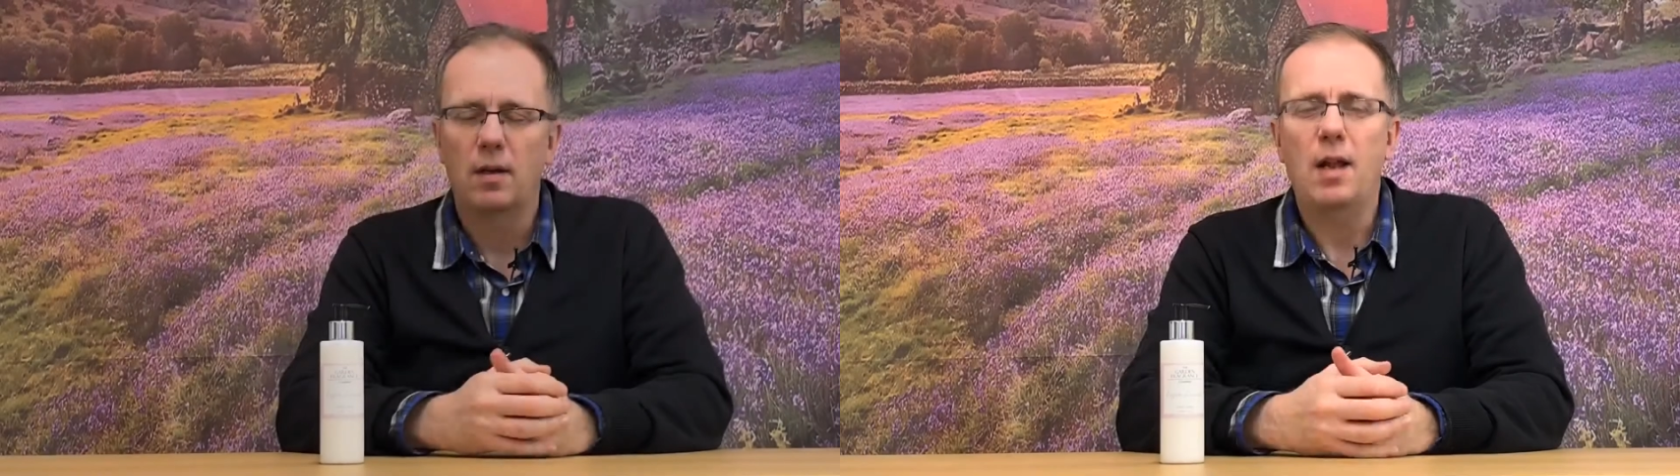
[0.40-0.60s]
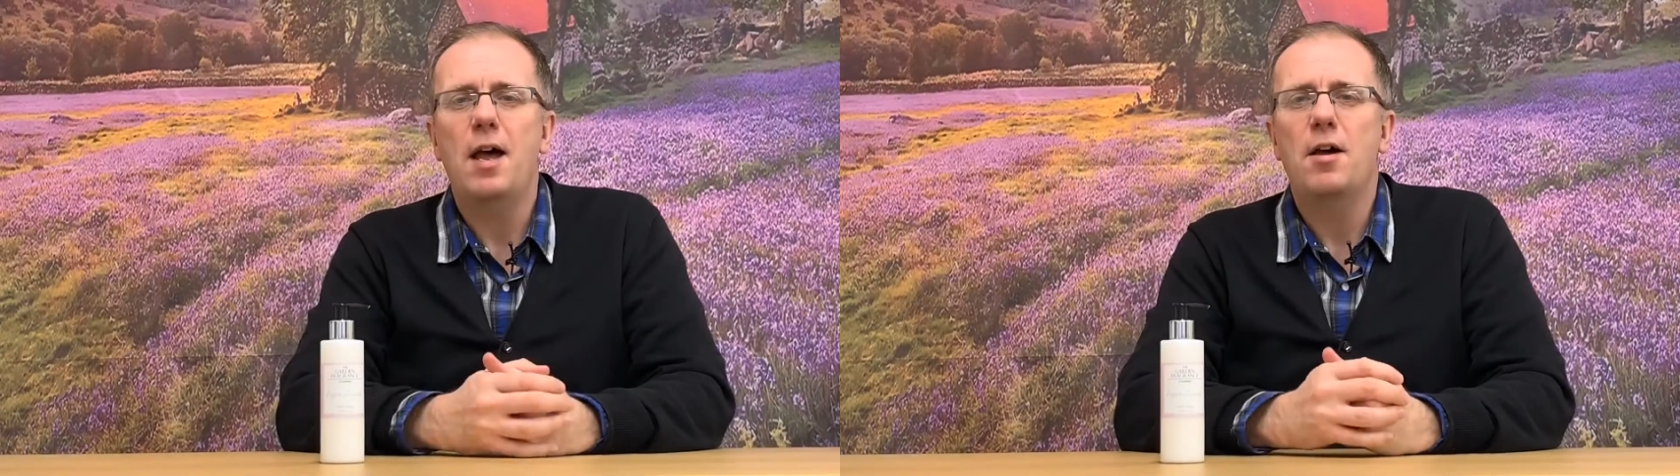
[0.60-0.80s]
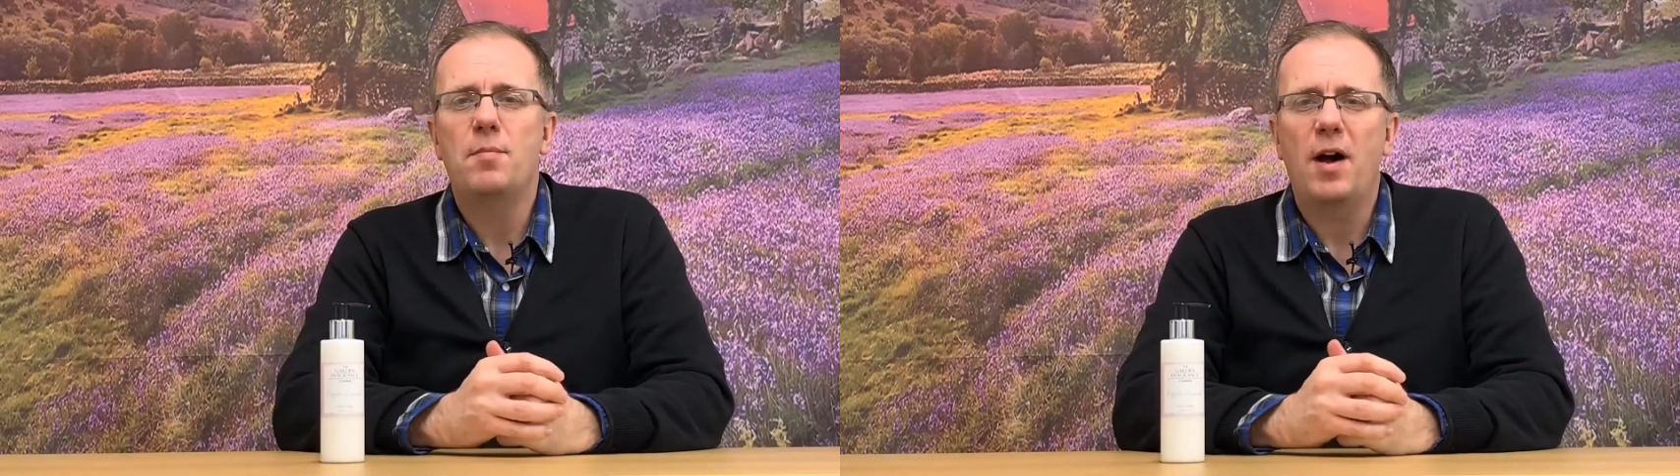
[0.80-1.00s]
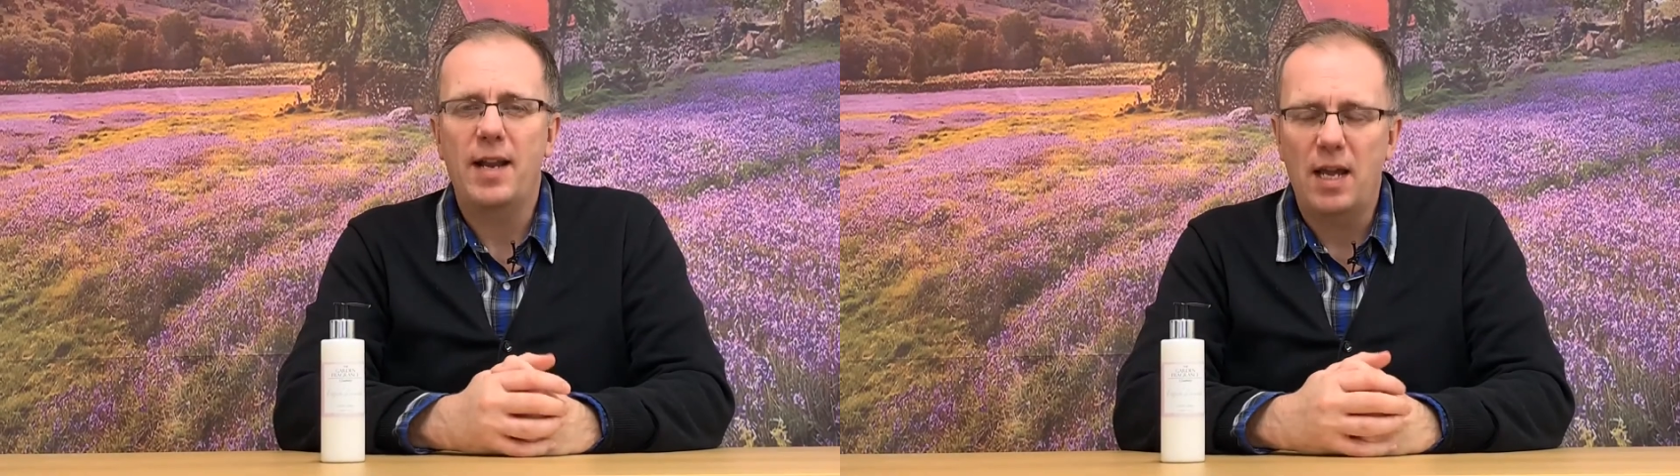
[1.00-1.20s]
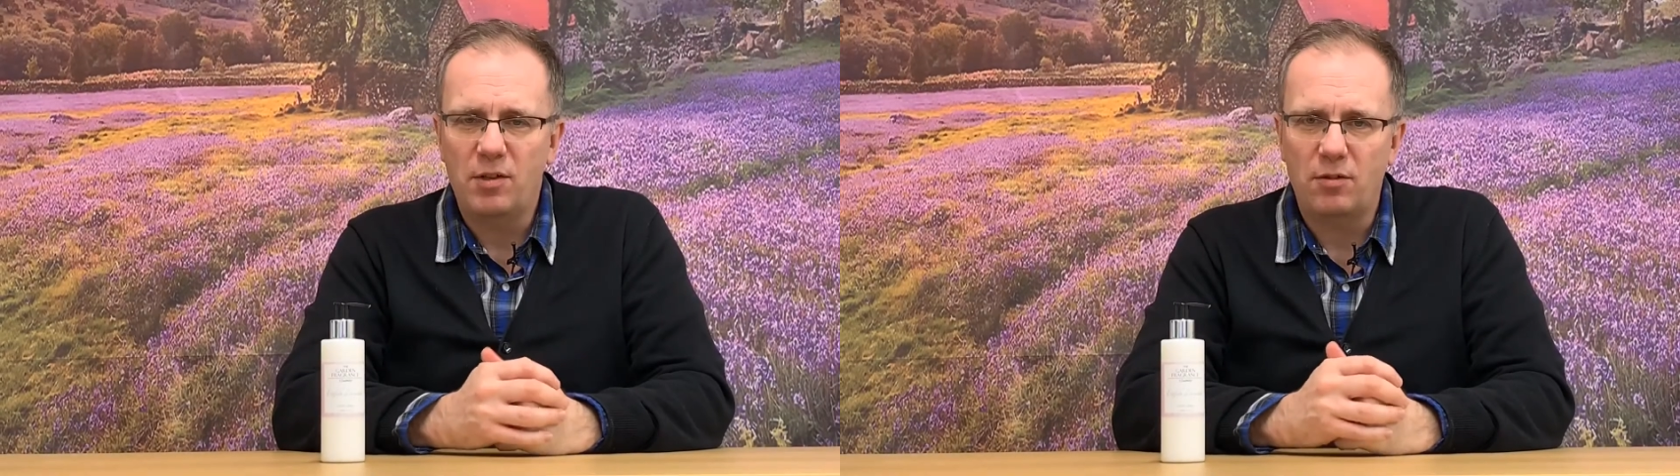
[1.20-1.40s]
Hello, my
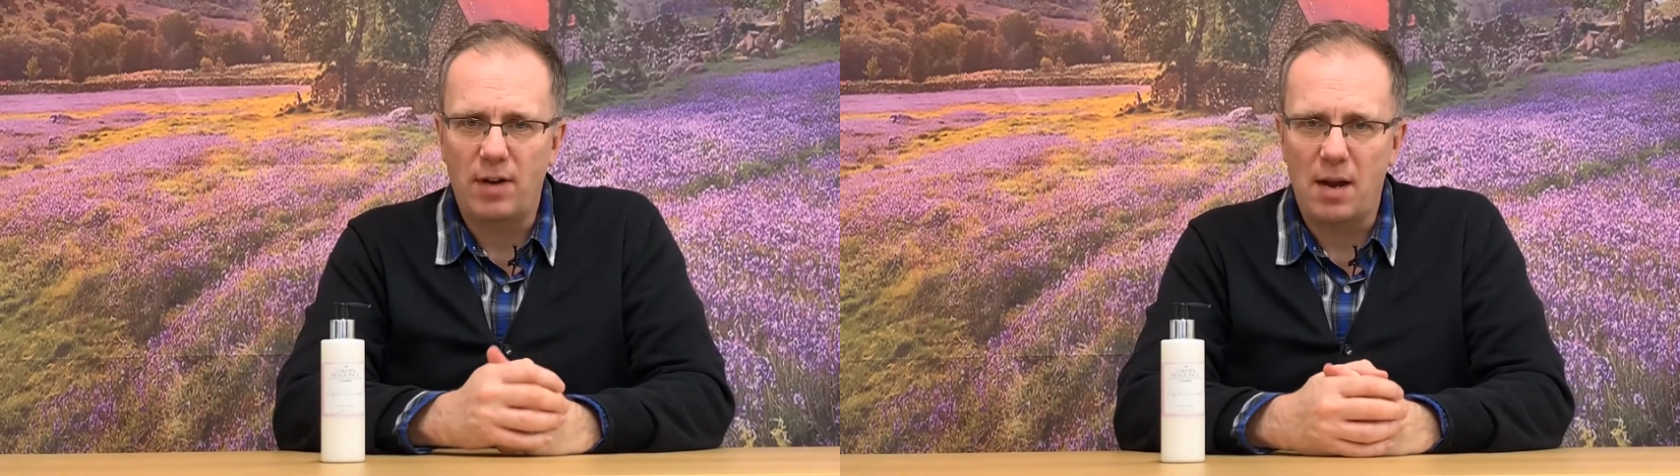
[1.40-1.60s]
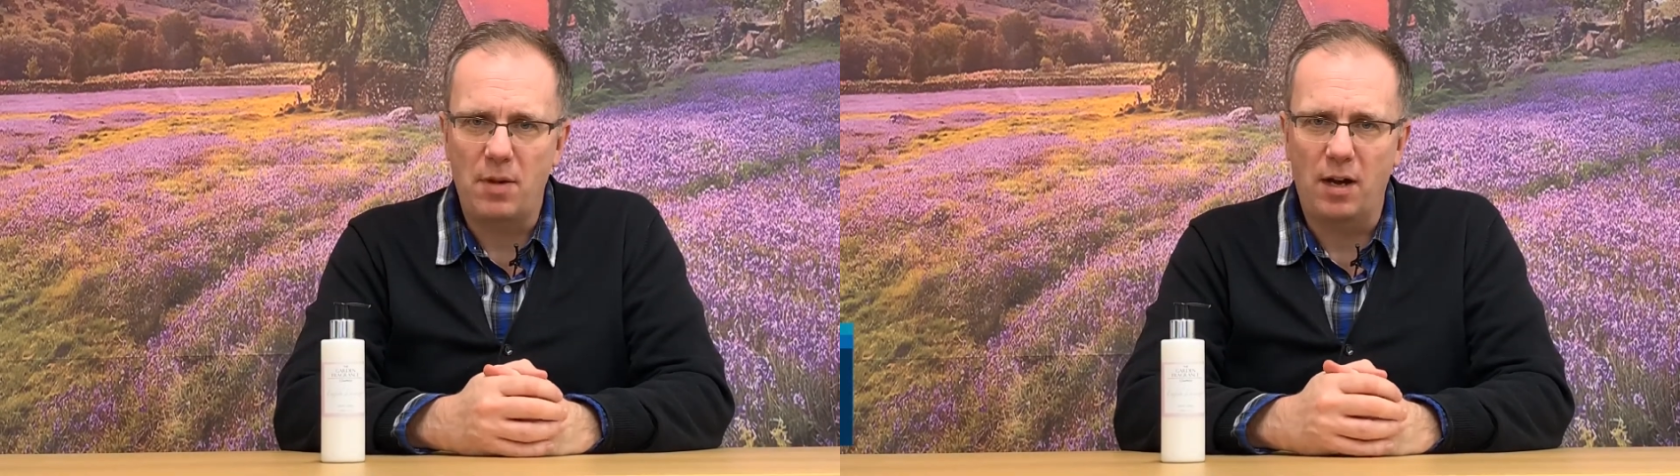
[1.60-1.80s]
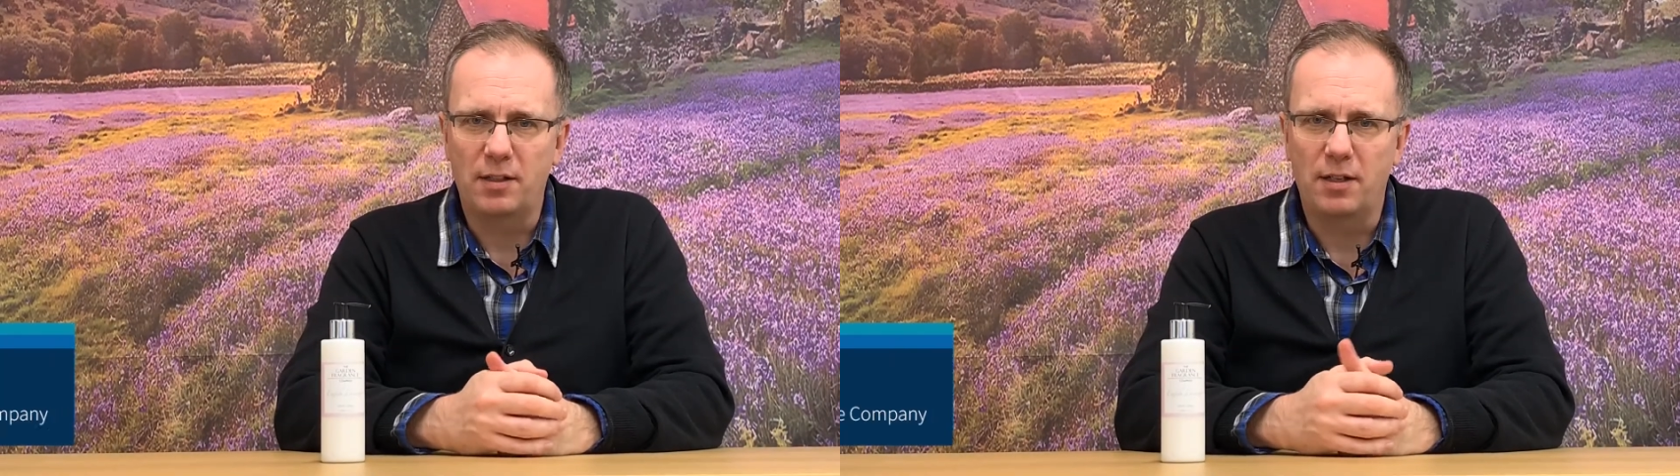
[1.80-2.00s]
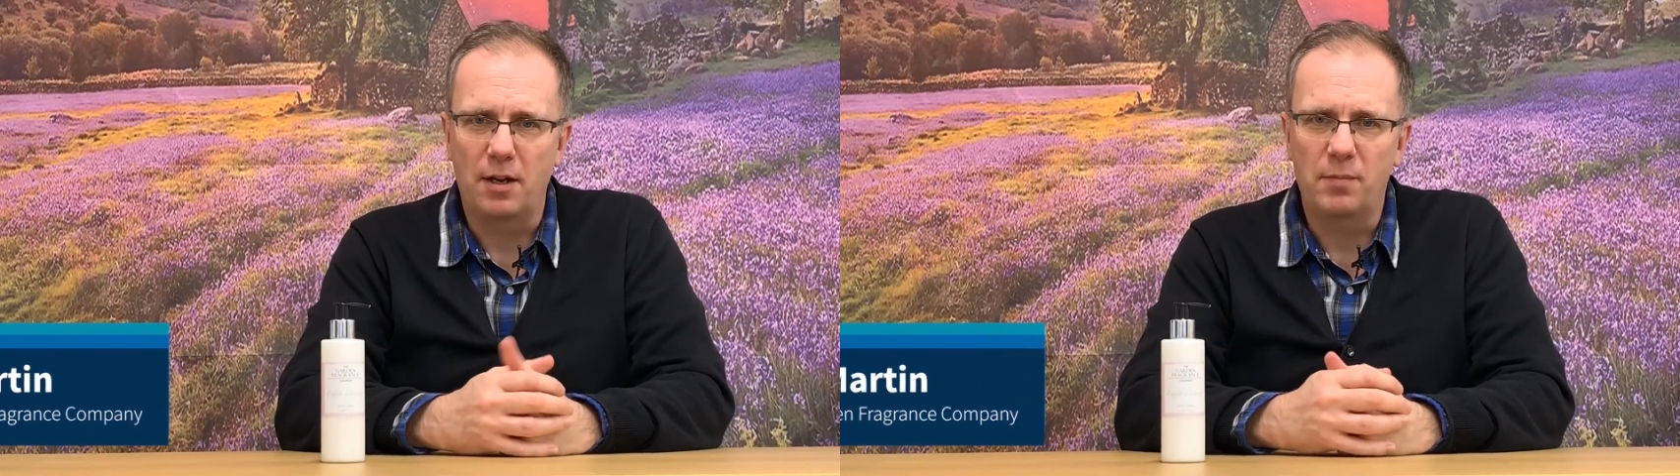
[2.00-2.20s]
name is Graham Martin and